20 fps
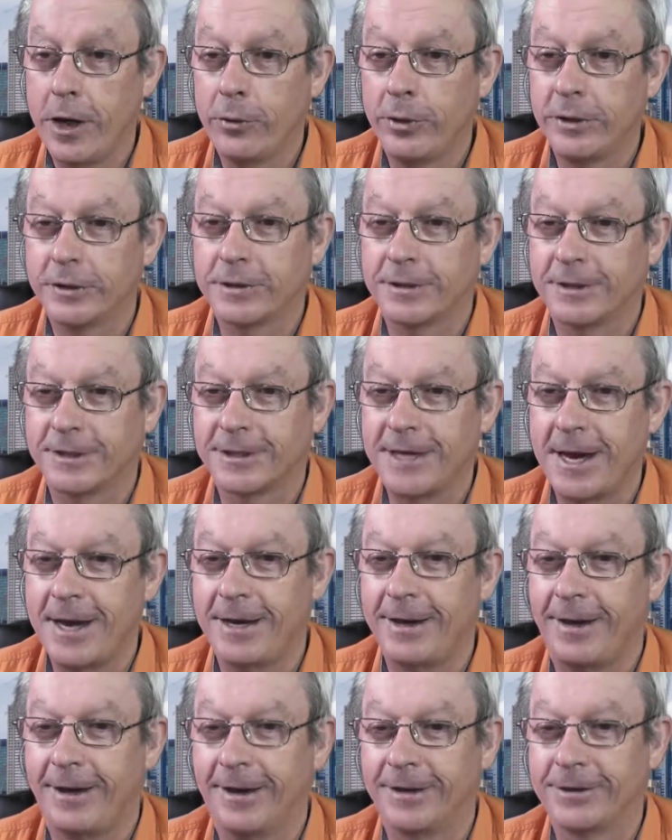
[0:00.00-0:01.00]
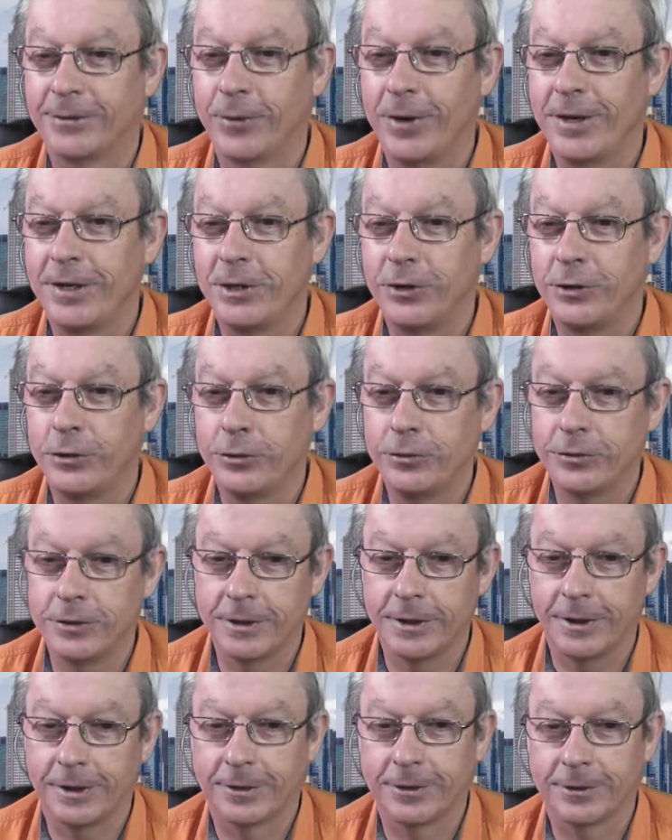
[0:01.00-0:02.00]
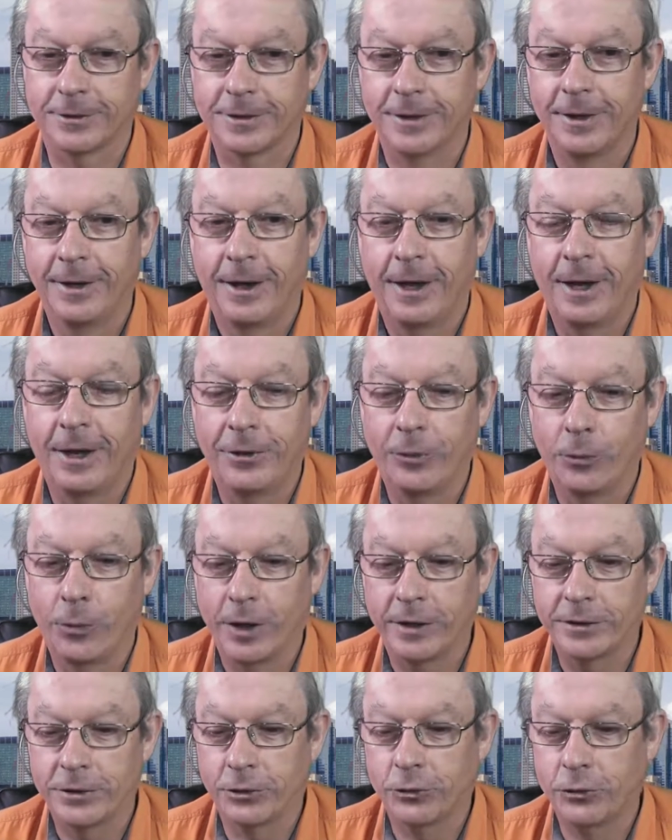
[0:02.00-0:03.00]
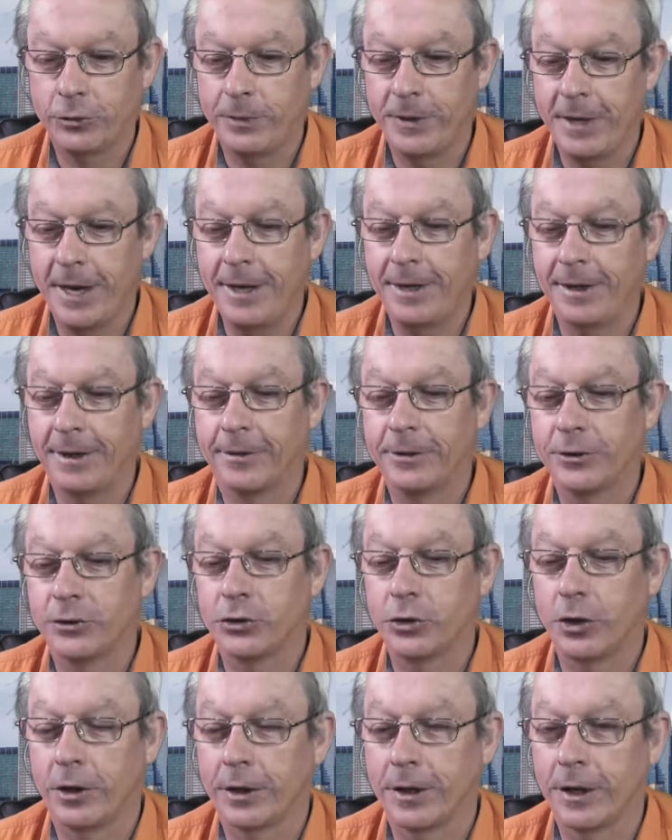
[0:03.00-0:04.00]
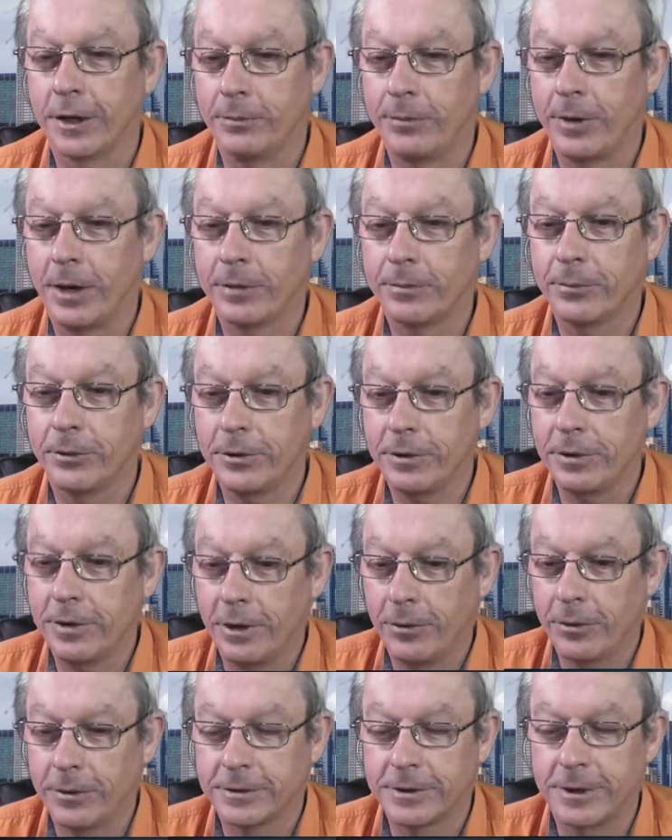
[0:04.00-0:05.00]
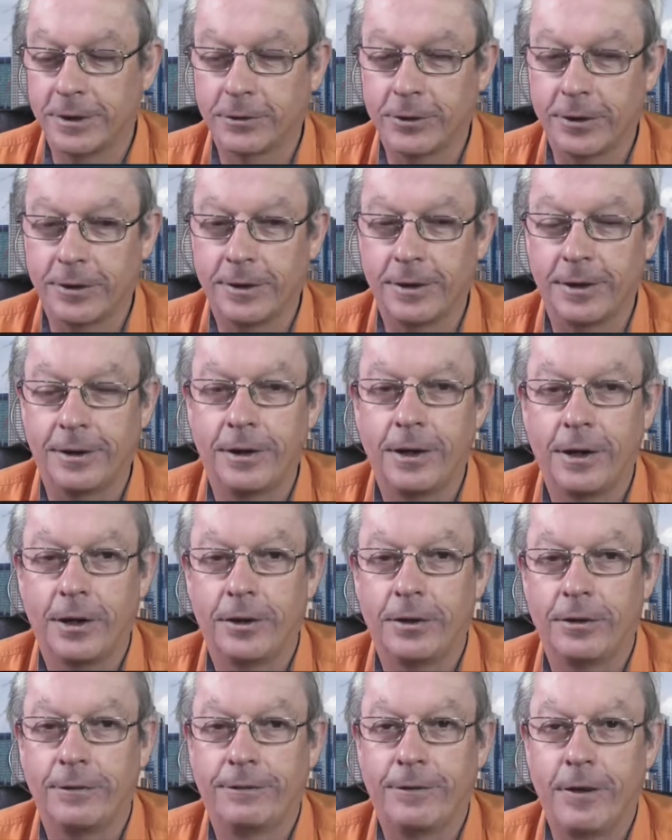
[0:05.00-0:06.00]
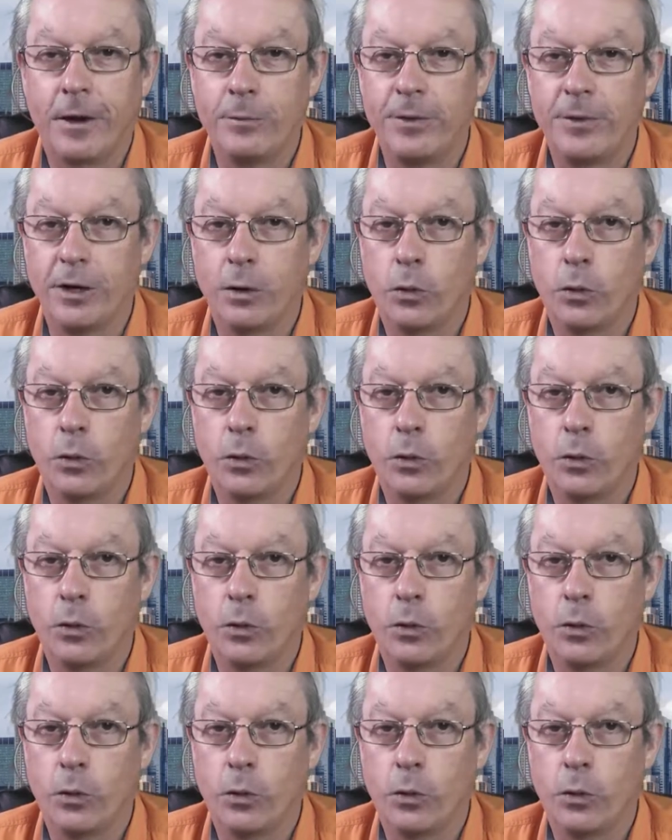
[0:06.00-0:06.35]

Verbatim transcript: it's the Sennheiser when you're using it, because otherwise it could be any other shotgun mic, but you know it's got the foam in a